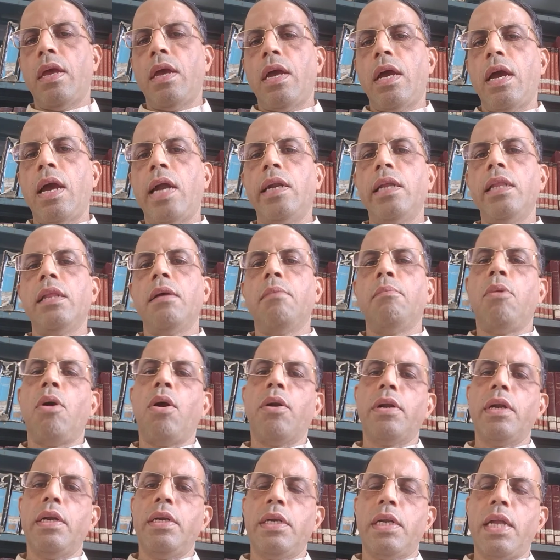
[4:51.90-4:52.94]
And in the
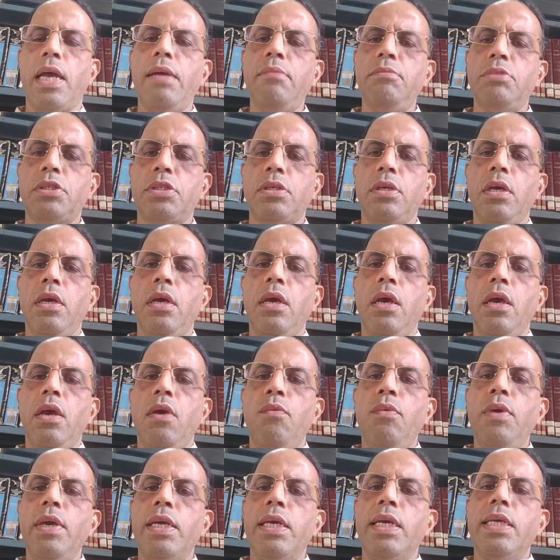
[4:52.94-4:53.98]
modern times,
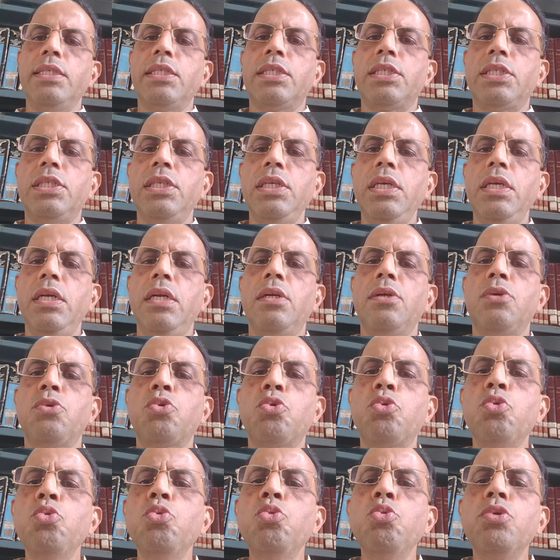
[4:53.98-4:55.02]
we can see
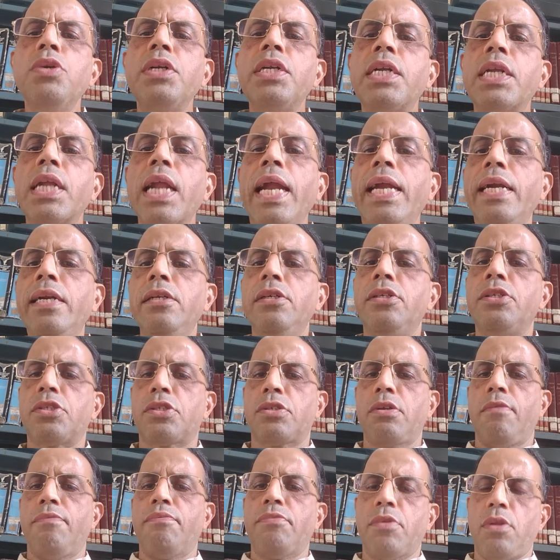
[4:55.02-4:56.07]
two trends
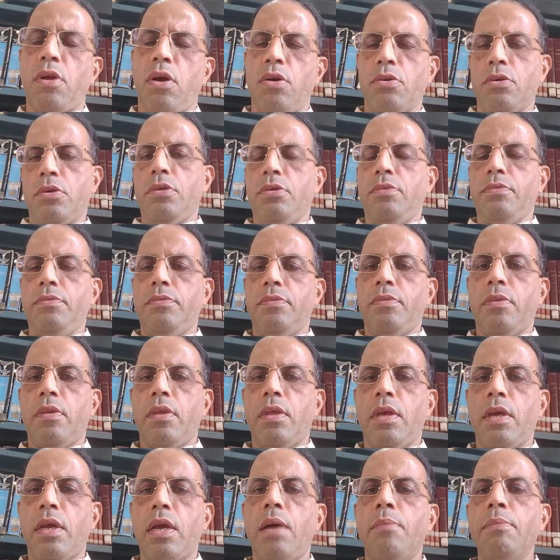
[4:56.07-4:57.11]
of thought
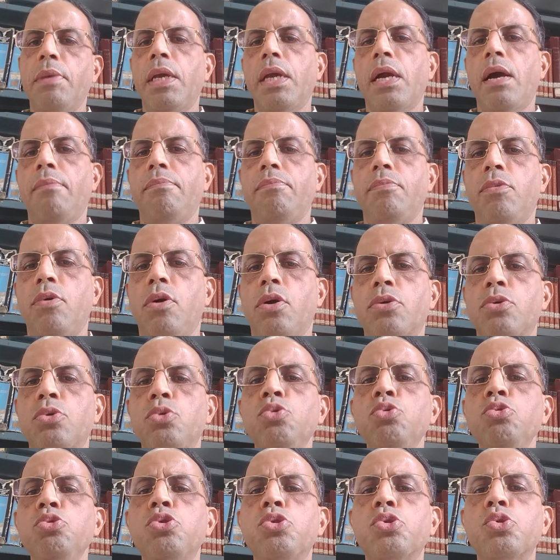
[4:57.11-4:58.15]
coming up, or
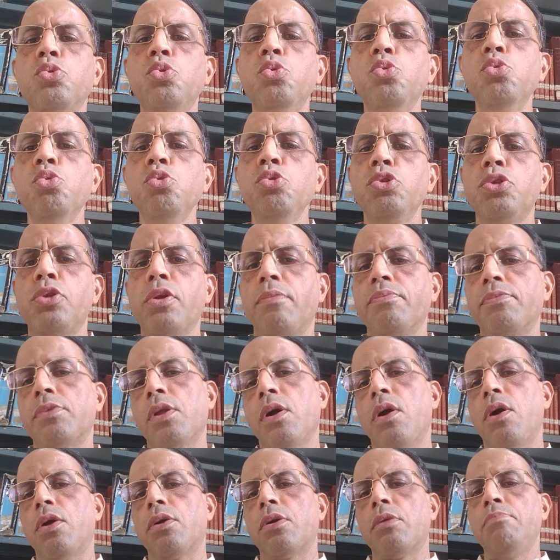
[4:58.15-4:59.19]
two schools of
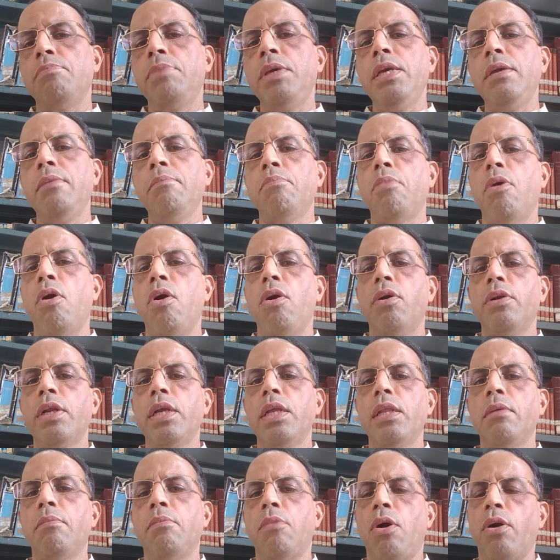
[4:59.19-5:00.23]
thought being born
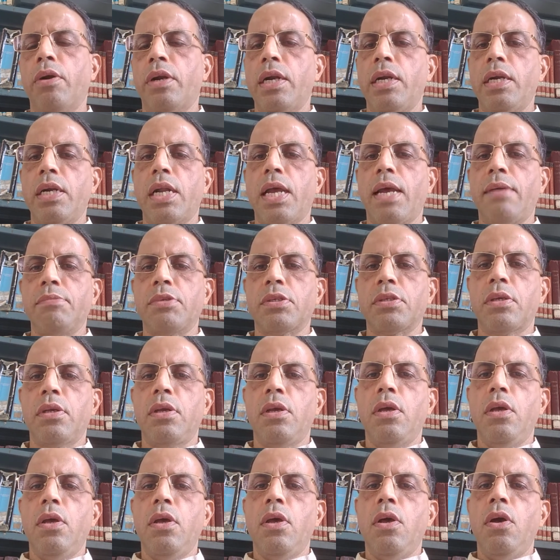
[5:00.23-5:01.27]
in the modern times.
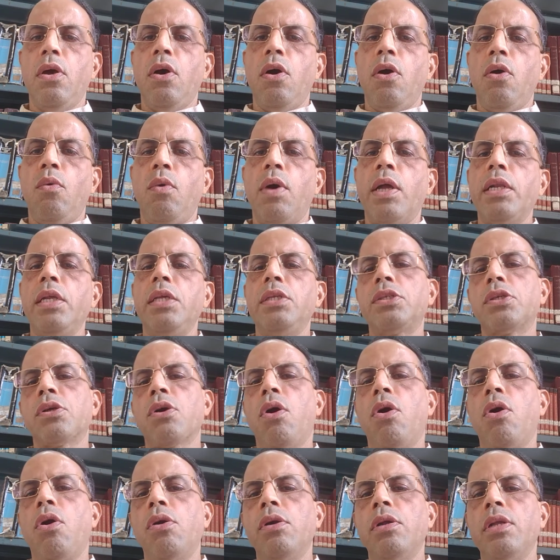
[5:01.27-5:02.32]
One is
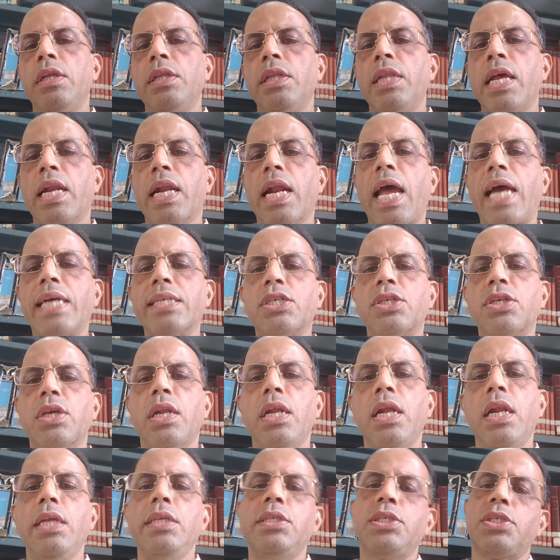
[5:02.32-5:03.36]
called the
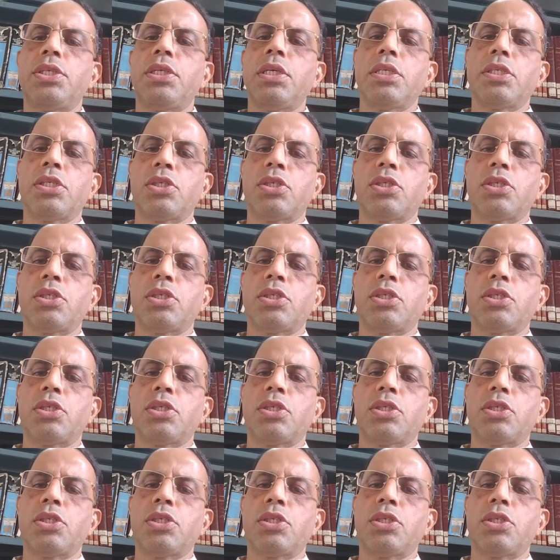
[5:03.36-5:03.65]
rationalistic